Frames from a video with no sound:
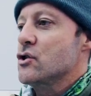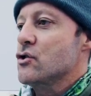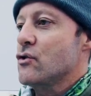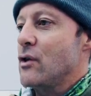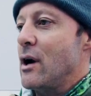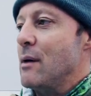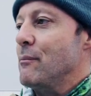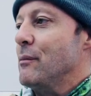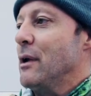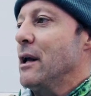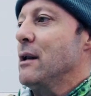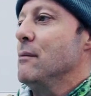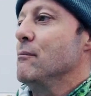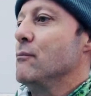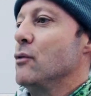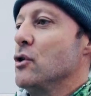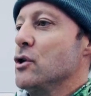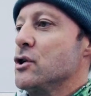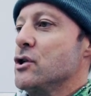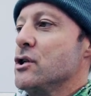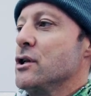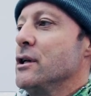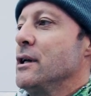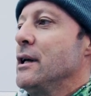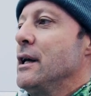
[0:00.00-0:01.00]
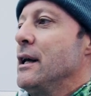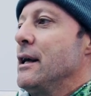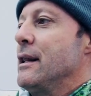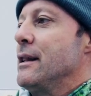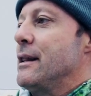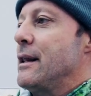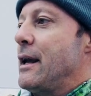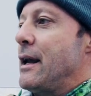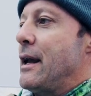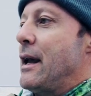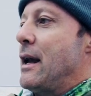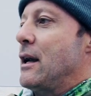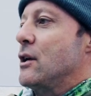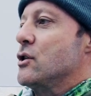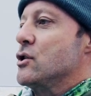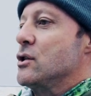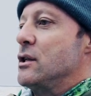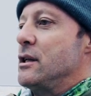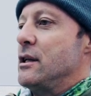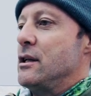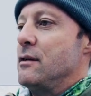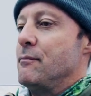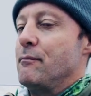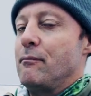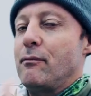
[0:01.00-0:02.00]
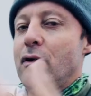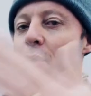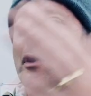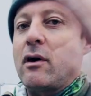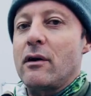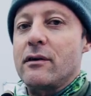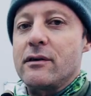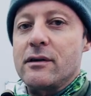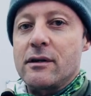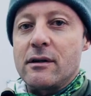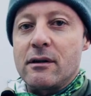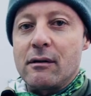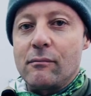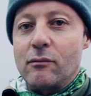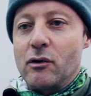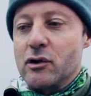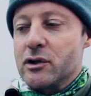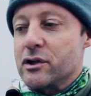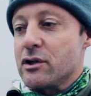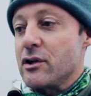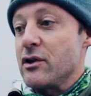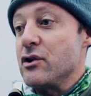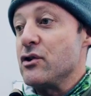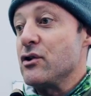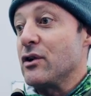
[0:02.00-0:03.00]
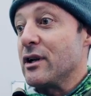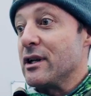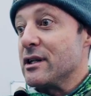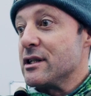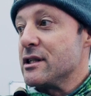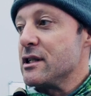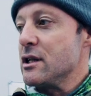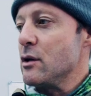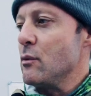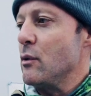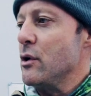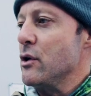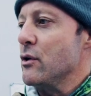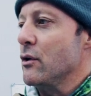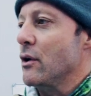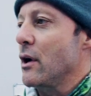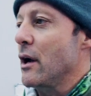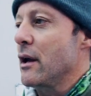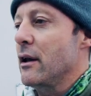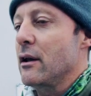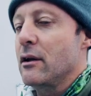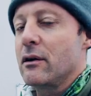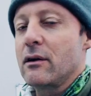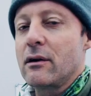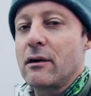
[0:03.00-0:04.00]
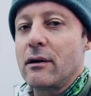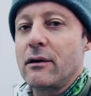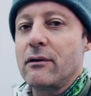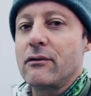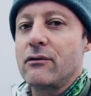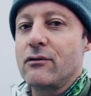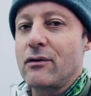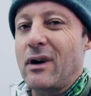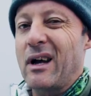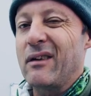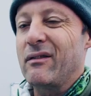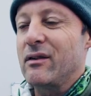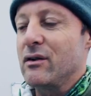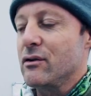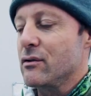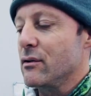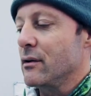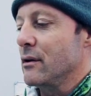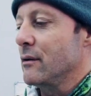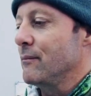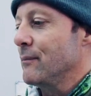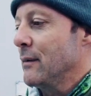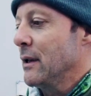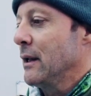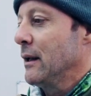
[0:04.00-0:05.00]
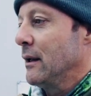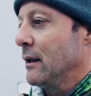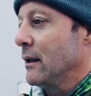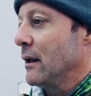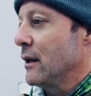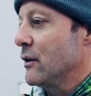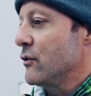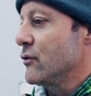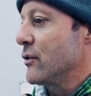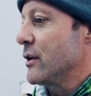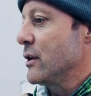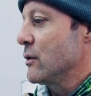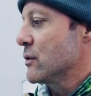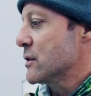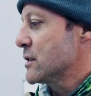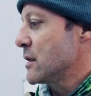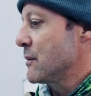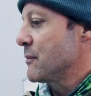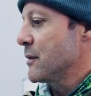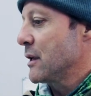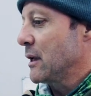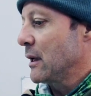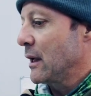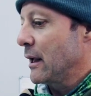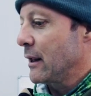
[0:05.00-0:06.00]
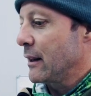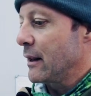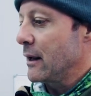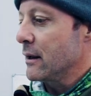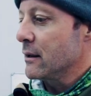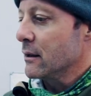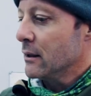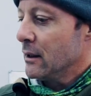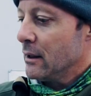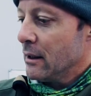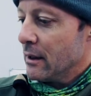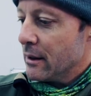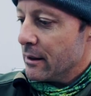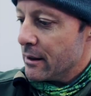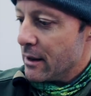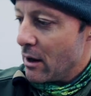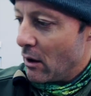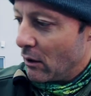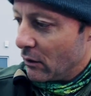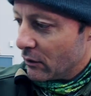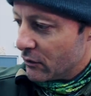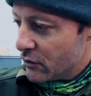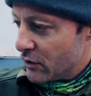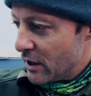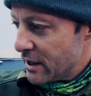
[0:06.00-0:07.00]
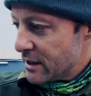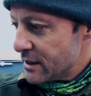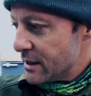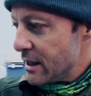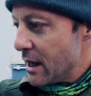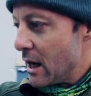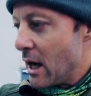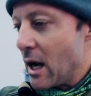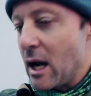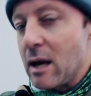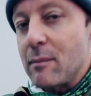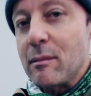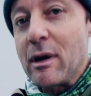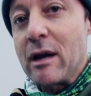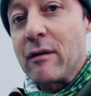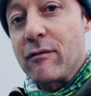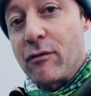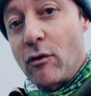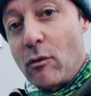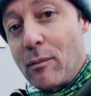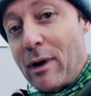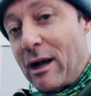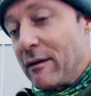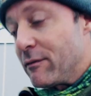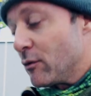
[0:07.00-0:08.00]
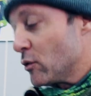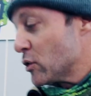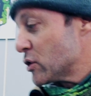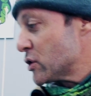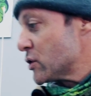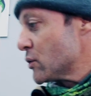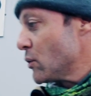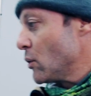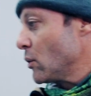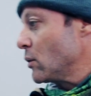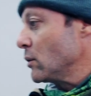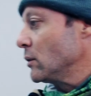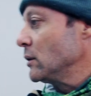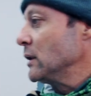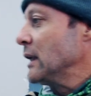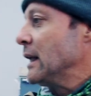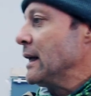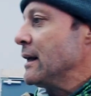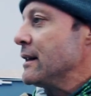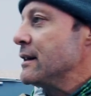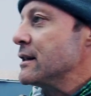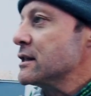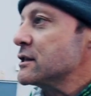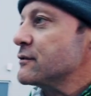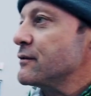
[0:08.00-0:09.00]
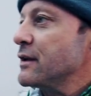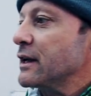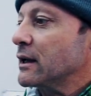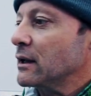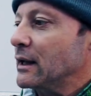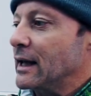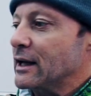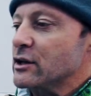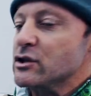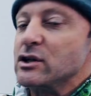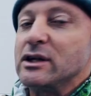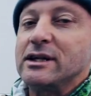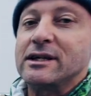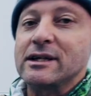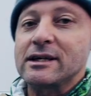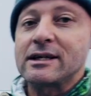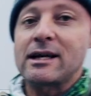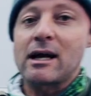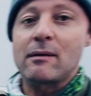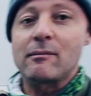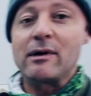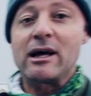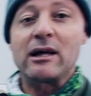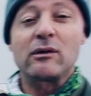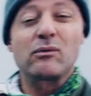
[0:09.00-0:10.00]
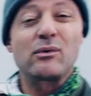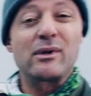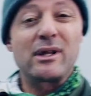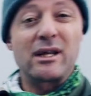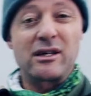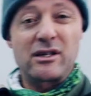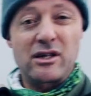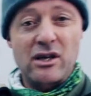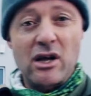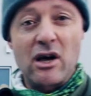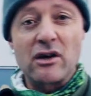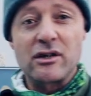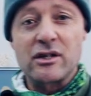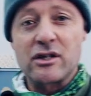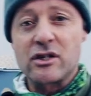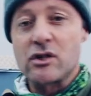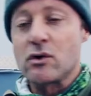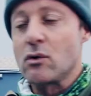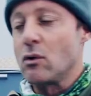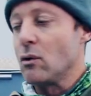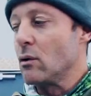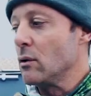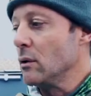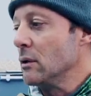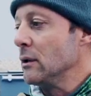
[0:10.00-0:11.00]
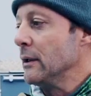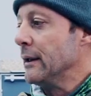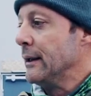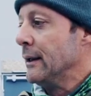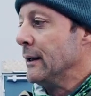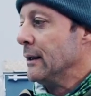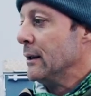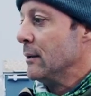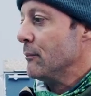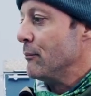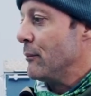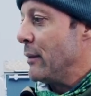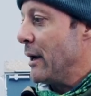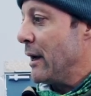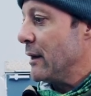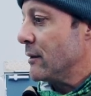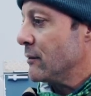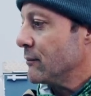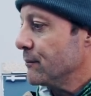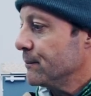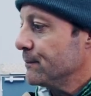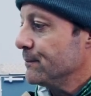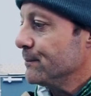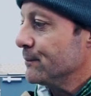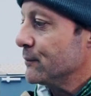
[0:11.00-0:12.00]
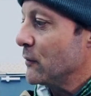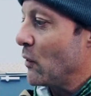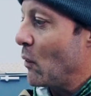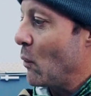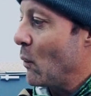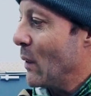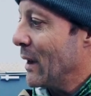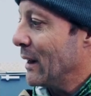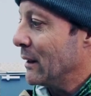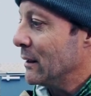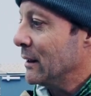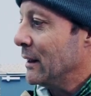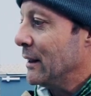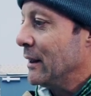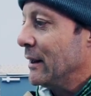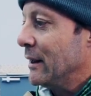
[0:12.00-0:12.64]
shrub and bush, they actually part the bush so that you can see where you're going and you don't drive into a tree or something like that. The old trusty Ironman 4x4 snorkel. This vehicle actually did come out with a Toyota snorkel, but well,